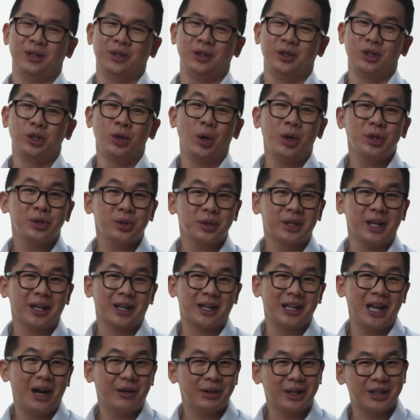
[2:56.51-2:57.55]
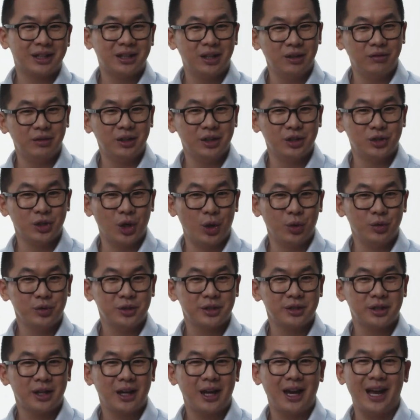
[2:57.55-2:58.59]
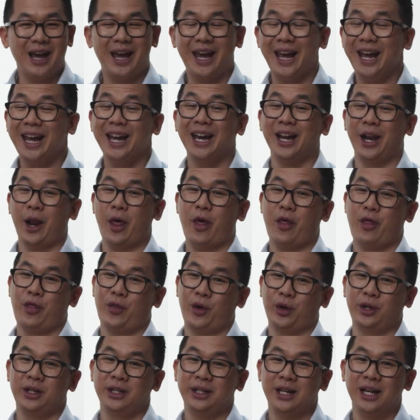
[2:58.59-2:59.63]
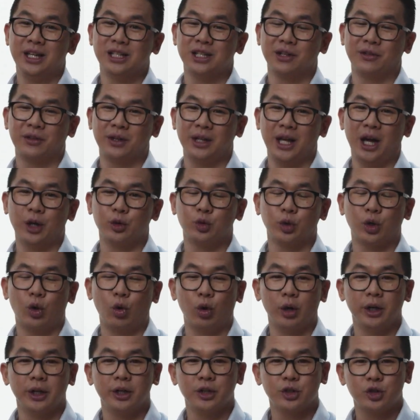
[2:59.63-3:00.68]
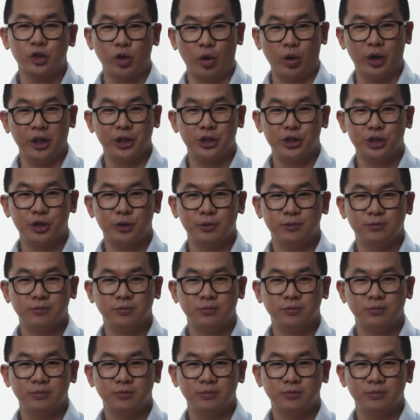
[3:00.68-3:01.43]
You also get cloud activity zones and 30 days of cloud recording storage.